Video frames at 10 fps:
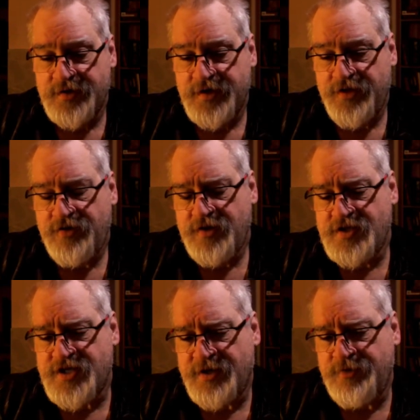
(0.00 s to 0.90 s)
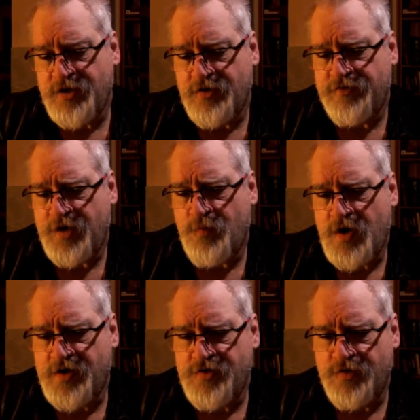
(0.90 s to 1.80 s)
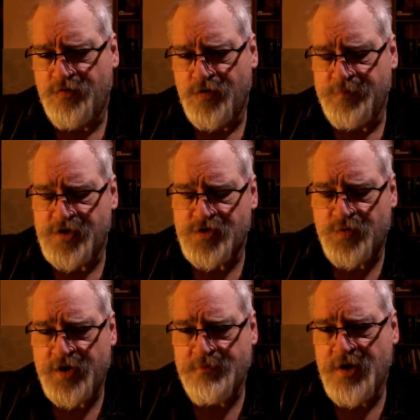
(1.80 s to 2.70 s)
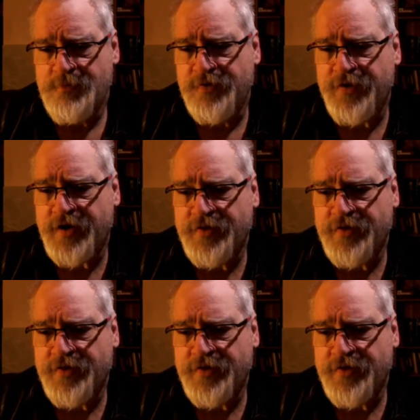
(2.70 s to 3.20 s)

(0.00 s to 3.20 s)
And they're the type, if they walk into a room, there's 20 people there,